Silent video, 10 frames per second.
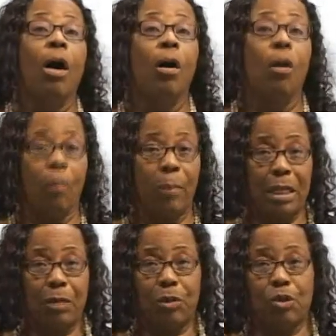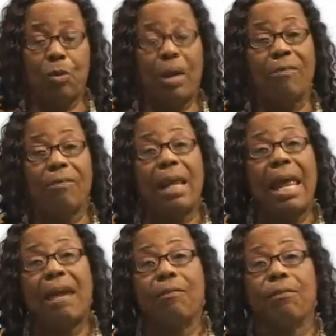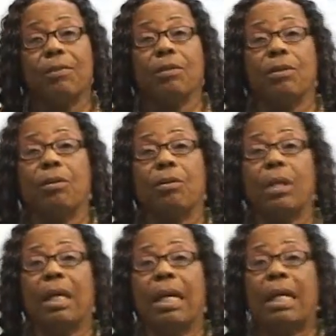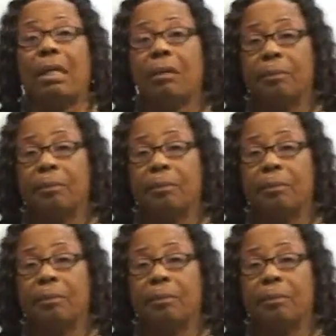how many would you have left? Okay.